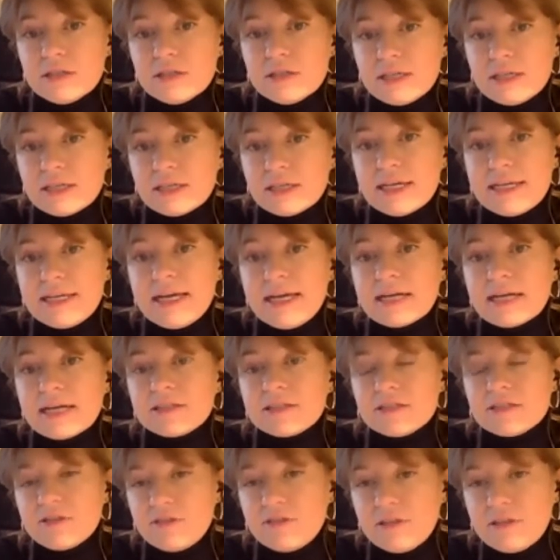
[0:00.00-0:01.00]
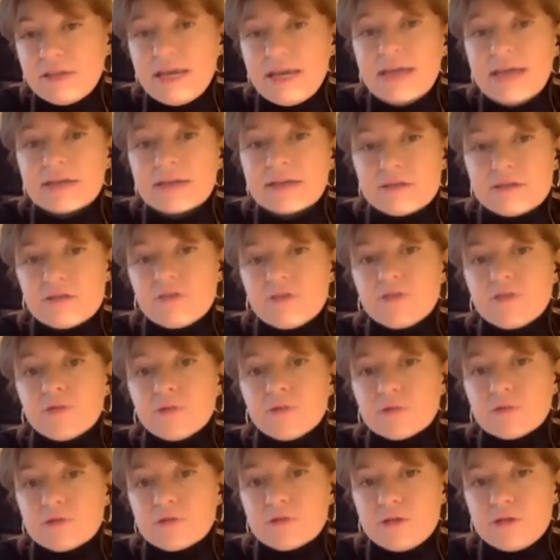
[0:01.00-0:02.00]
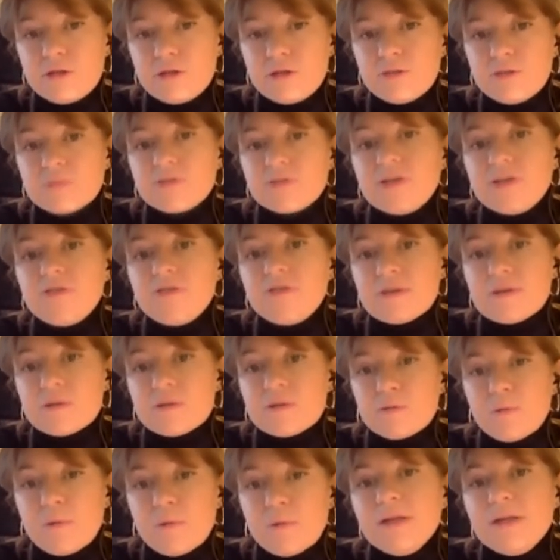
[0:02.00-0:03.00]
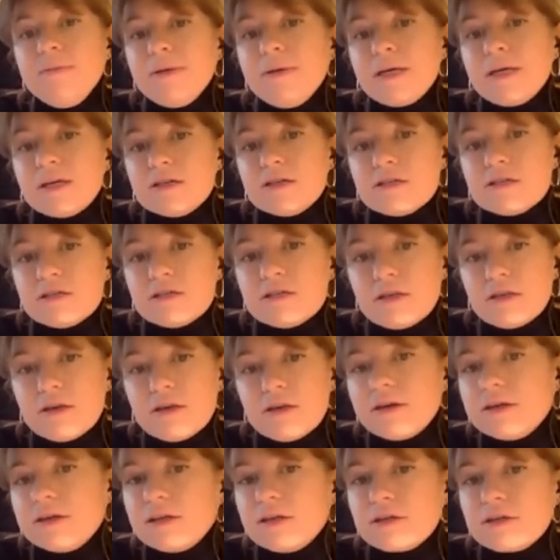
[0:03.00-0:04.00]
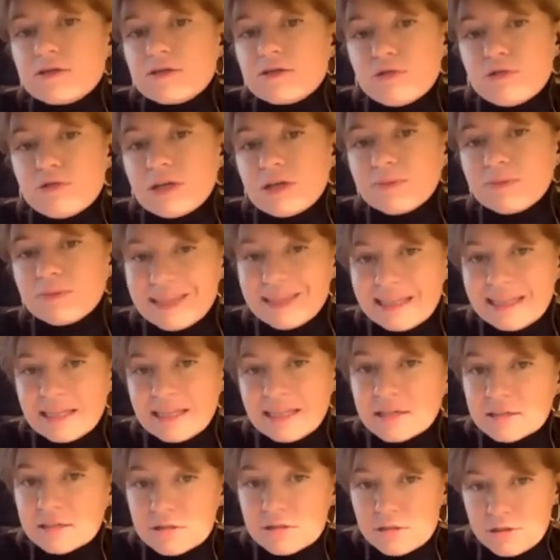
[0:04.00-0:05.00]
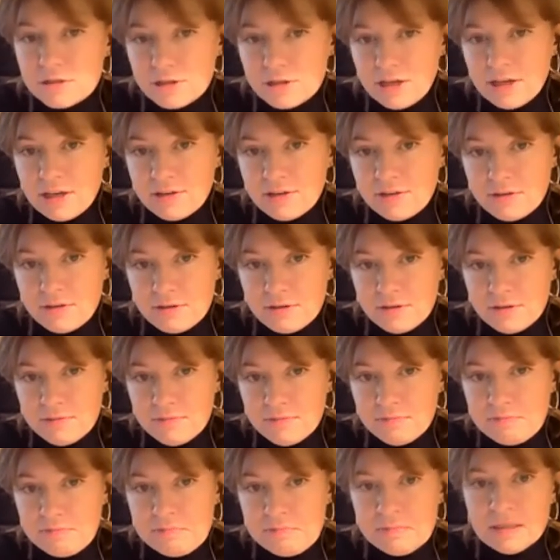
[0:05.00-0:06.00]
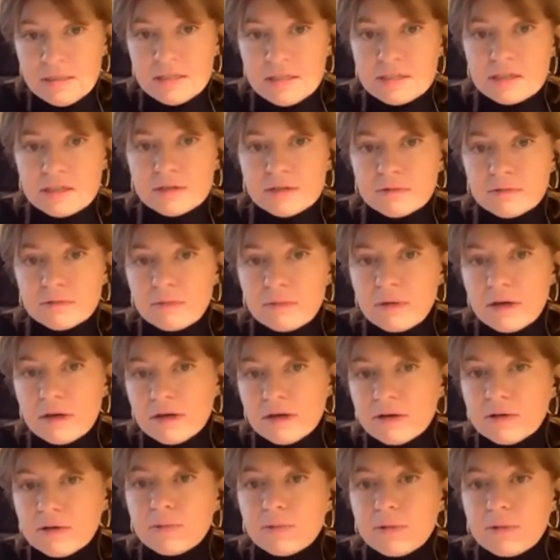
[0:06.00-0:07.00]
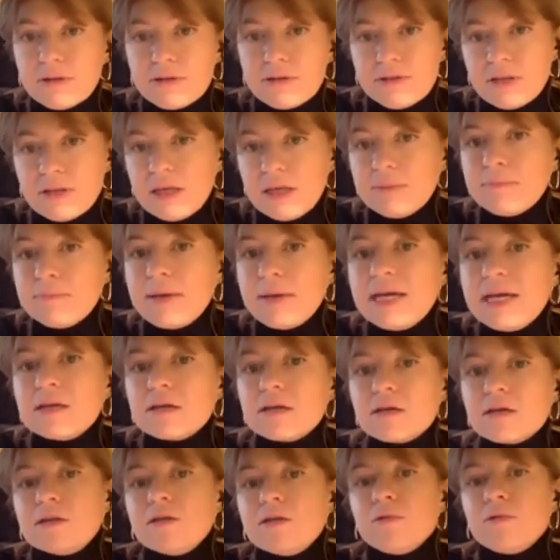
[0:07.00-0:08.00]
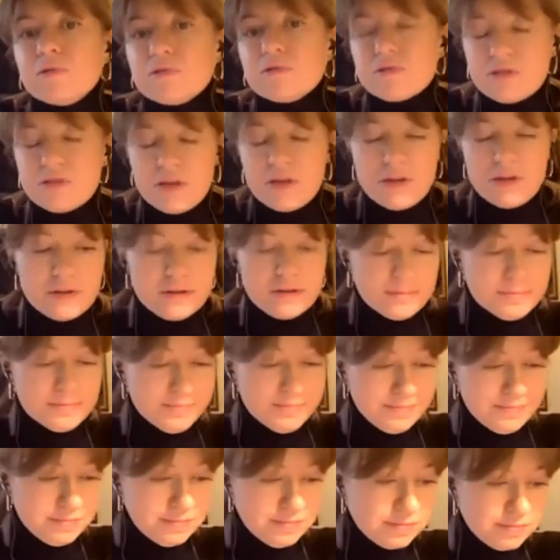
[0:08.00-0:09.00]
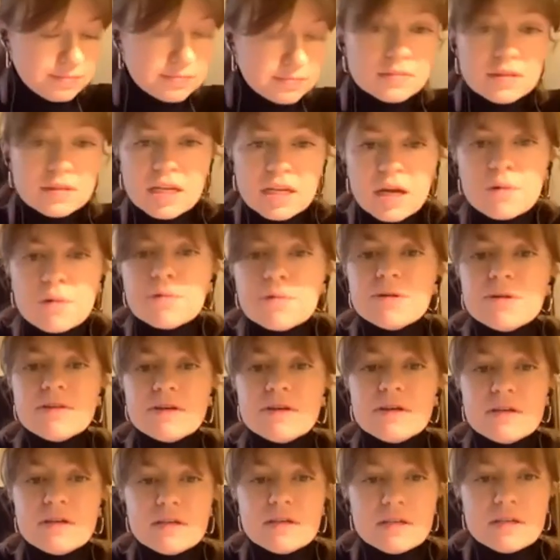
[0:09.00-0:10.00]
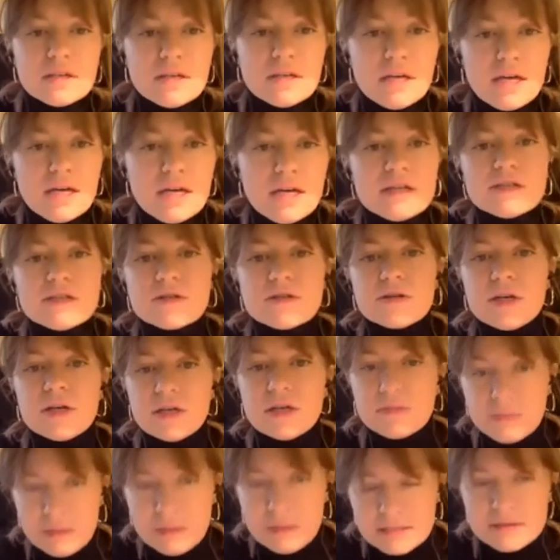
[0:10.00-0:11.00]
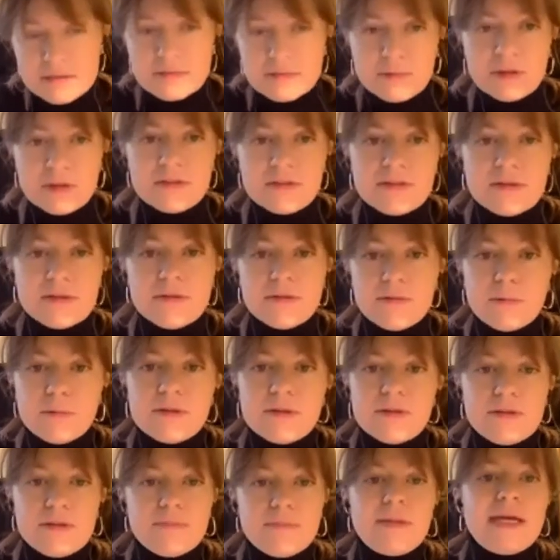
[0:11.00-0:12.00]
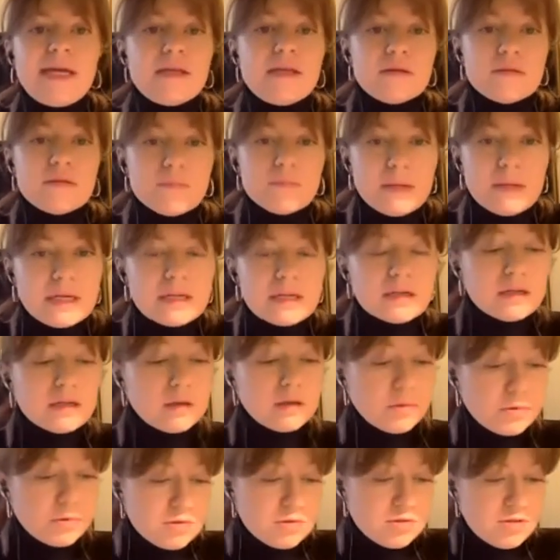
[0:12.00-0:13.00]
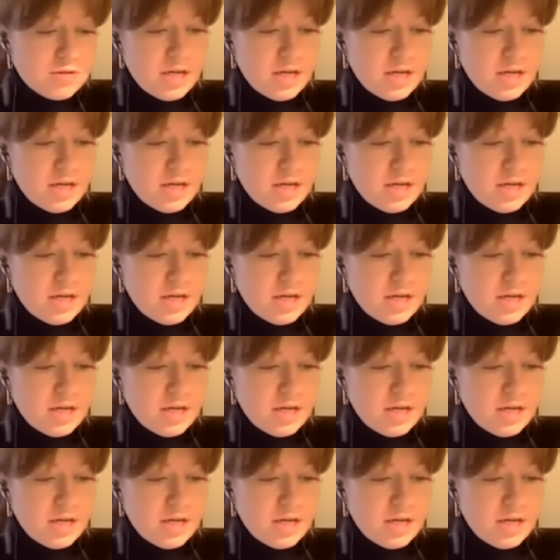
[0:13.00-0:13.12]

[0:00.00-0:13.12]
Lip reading: connected the next thought to the previous one because they are inextricably linked together. So with the main clause here, with the with the main clause,